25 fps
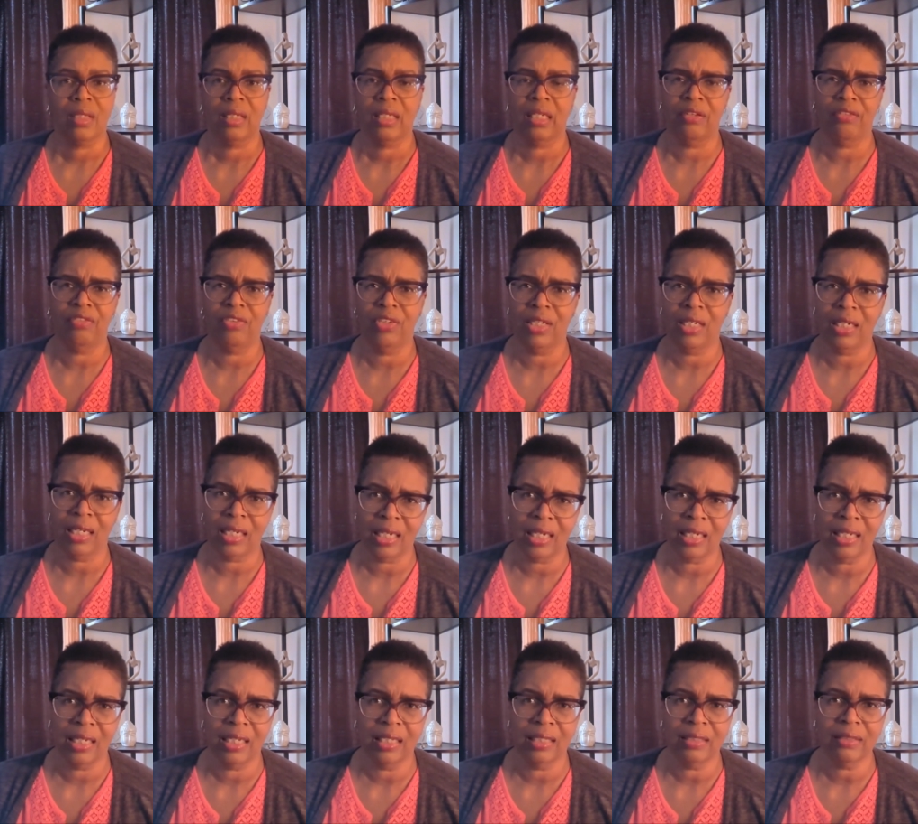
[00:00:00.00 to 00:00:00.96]
If it
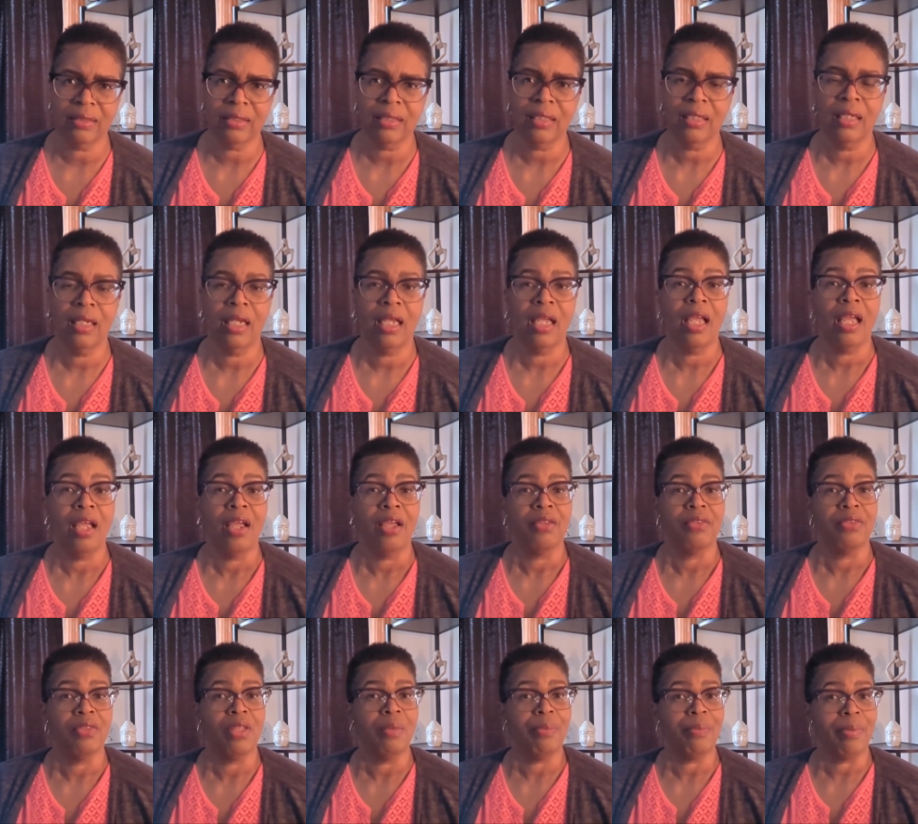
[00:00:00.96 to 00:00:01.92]
is,
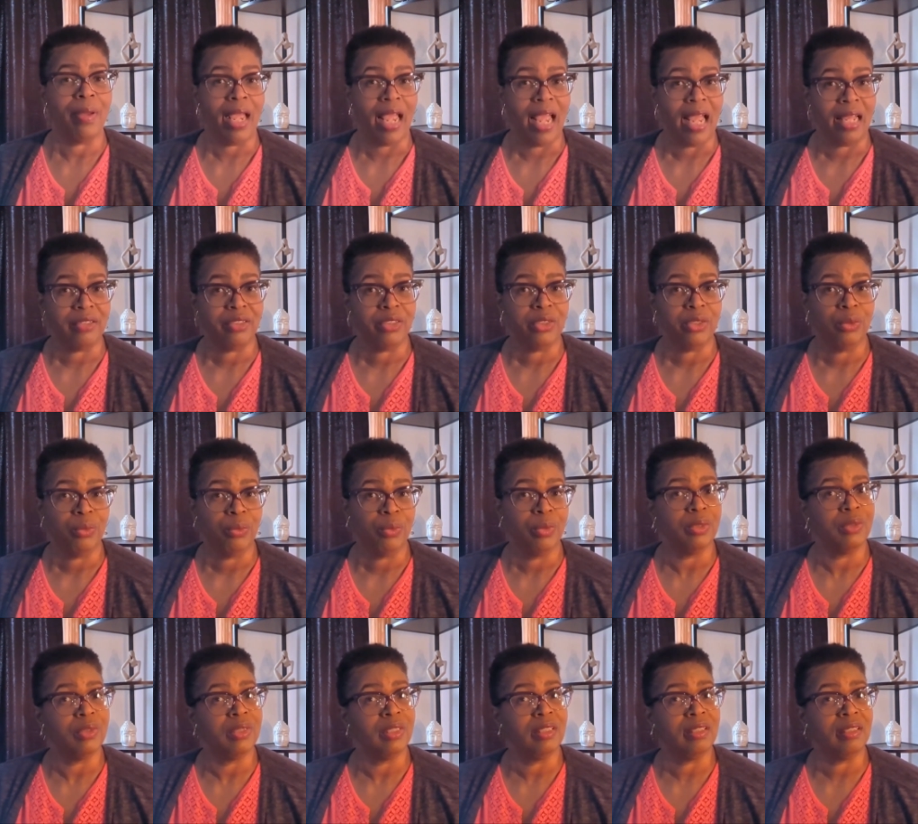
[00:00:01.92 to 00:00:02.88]
the pastor
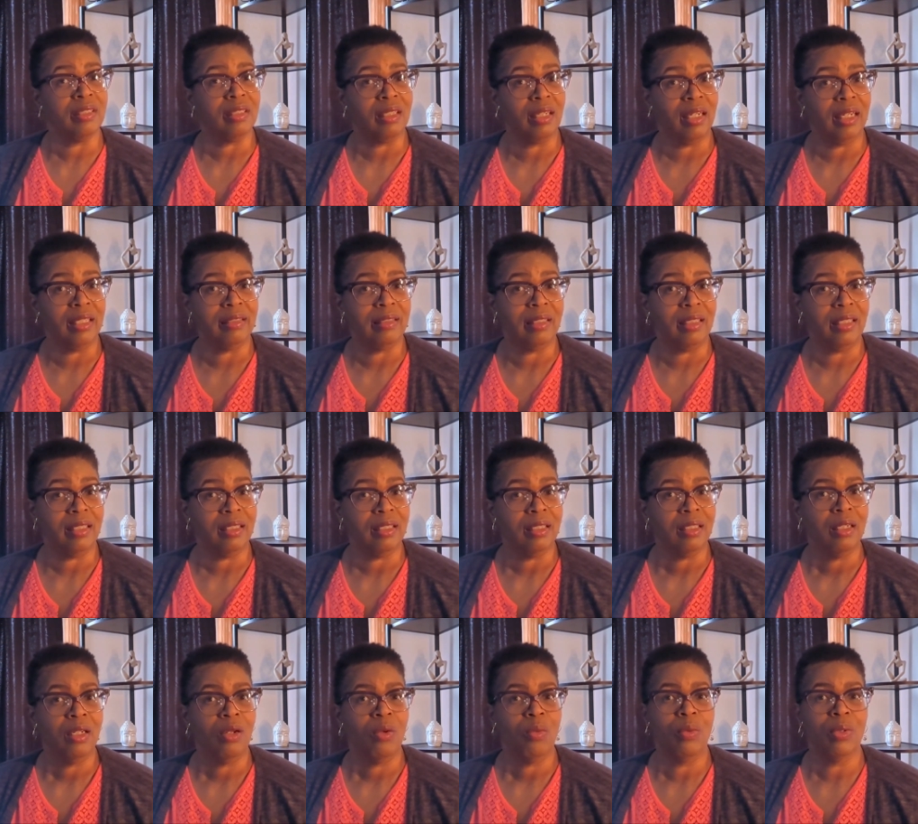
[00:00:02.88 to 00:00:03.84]
will discuss it
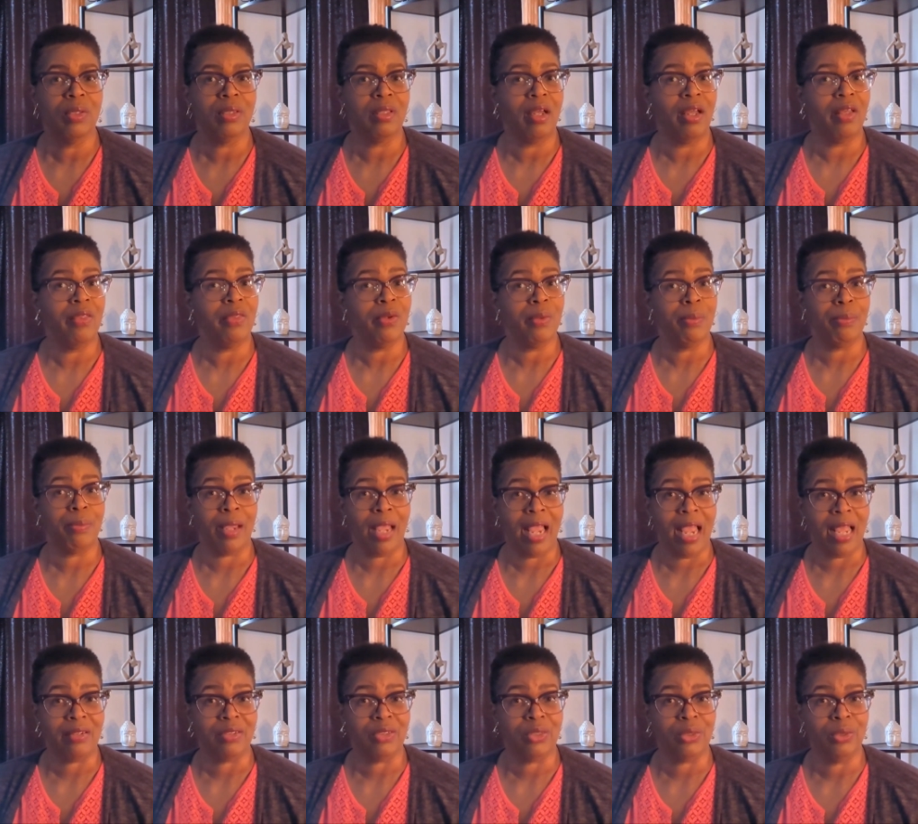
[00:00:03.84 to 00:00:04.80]
with other
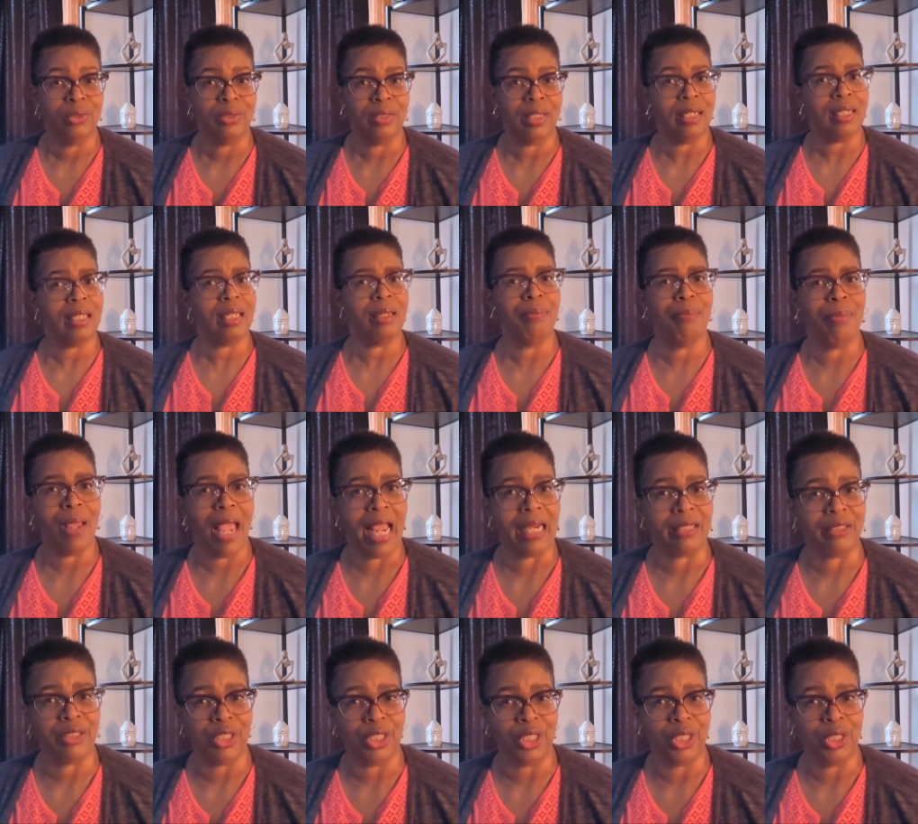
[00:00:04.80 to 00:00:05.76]
pastors and get
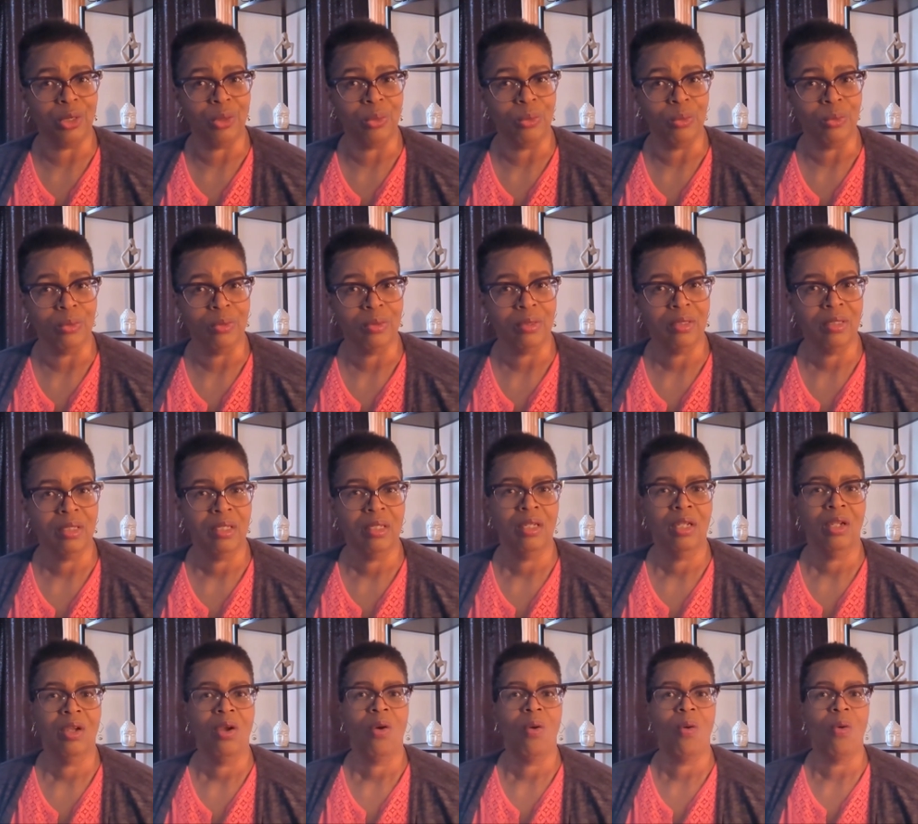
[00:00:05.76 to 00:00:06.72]
back to you,
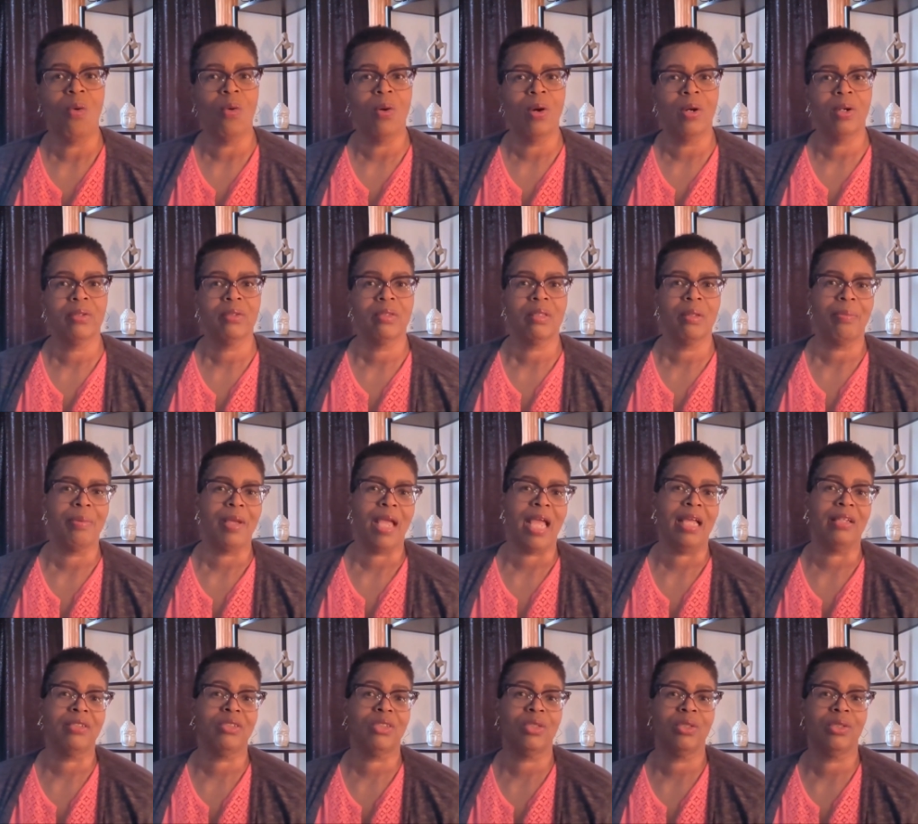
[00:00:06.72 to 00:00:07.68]
or the
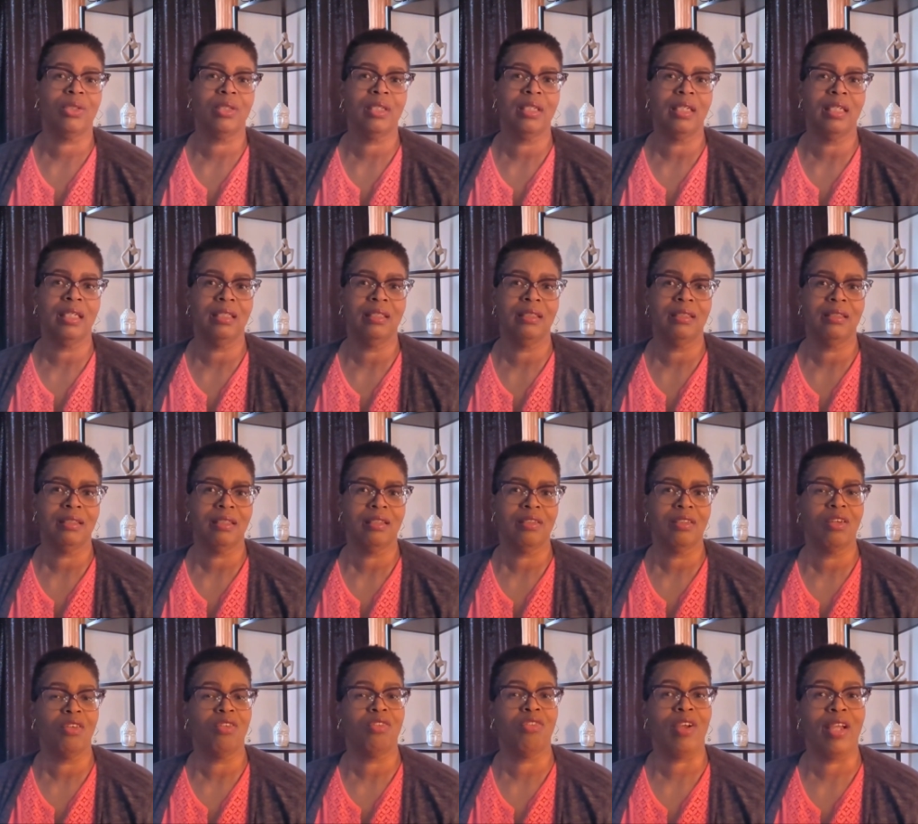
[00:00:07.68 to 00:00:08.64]
pastor is
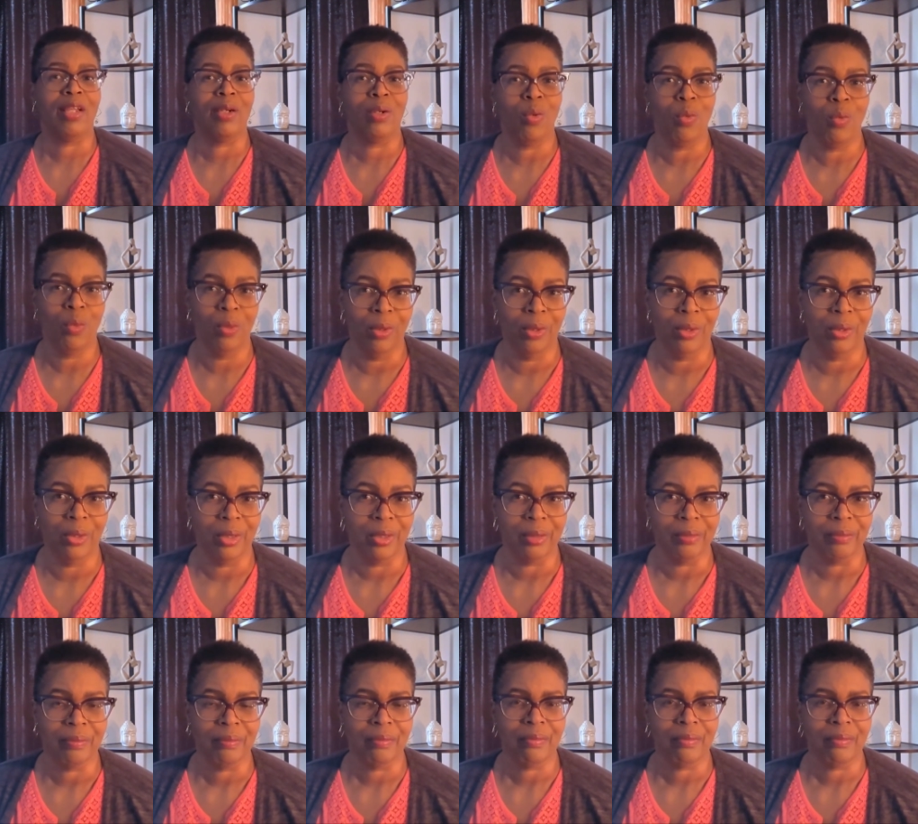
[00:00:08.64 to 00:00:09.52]
the final word.